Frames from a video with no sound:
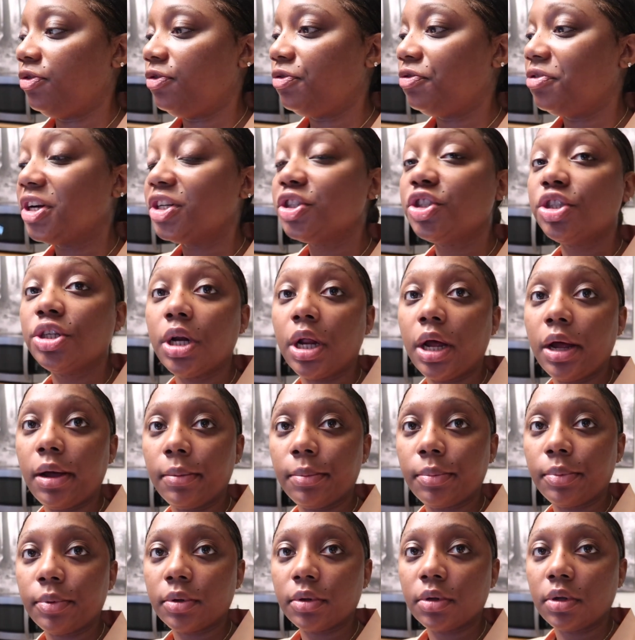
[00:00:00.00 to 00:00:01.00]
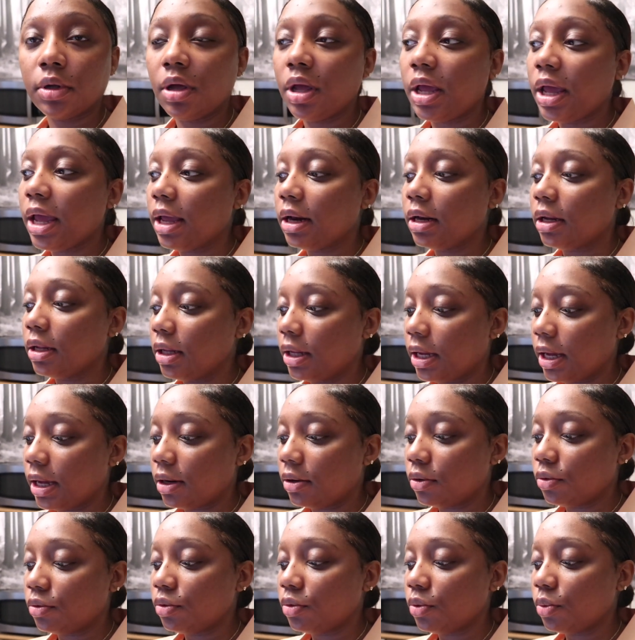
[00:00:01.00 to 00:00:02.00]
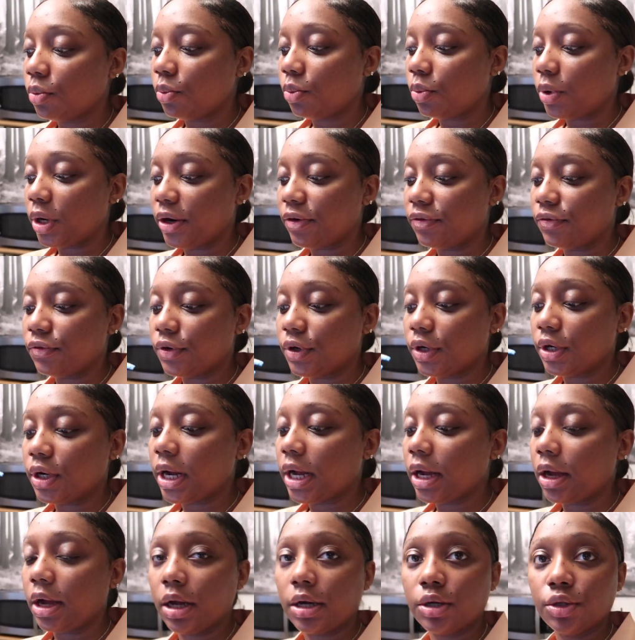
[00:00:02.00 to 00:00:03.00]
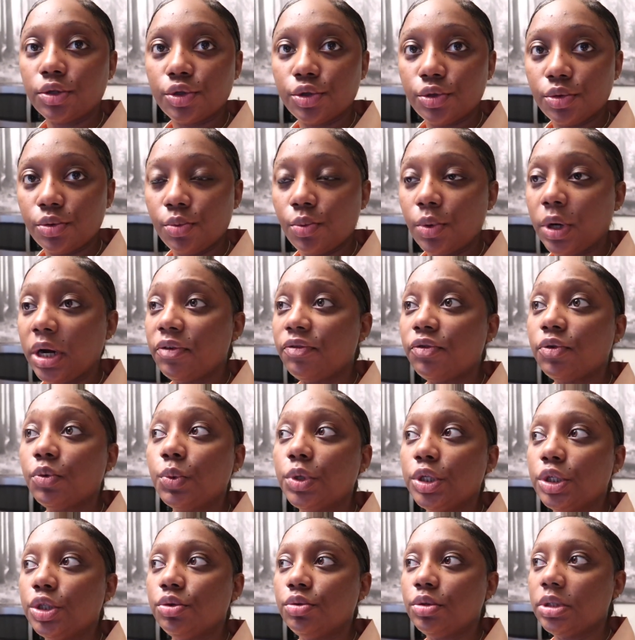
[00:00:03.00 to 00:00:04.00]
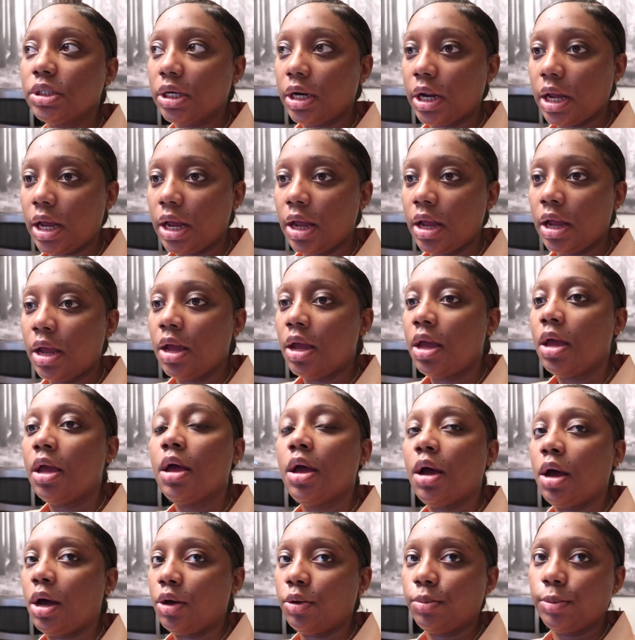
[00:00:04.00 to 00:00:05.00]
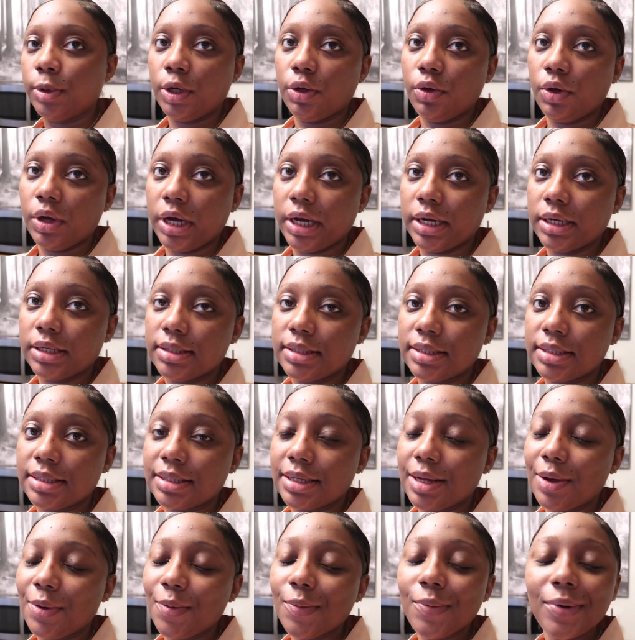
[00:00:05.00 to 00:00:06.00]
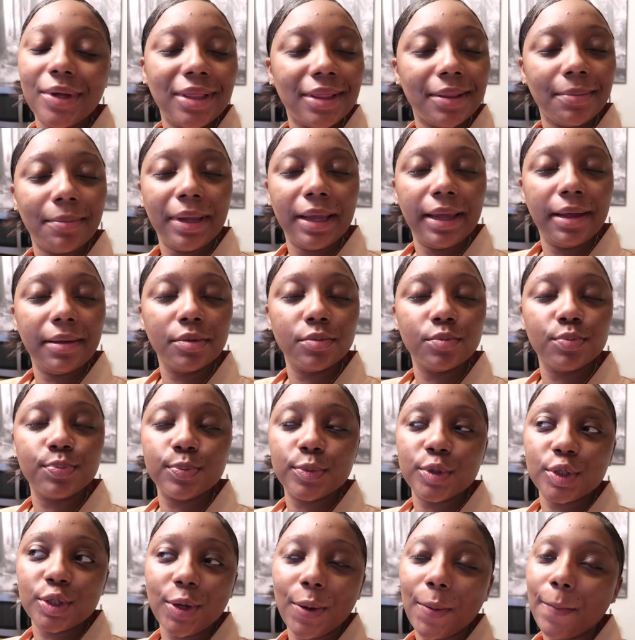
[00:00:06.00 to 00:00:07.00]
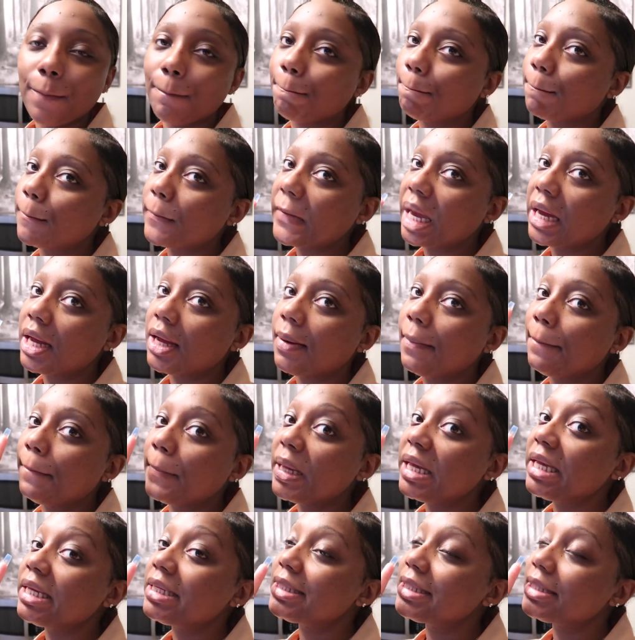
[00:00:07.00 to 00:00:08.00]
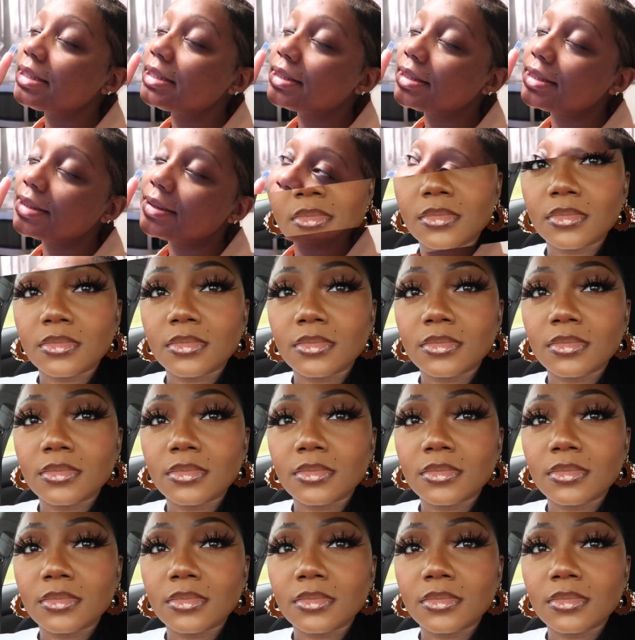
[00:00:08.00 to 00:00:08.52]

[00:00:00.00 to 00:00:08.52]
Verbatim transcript: freshen up and again whatever I gotta do whatever we do today I'll bring you guys with me. so I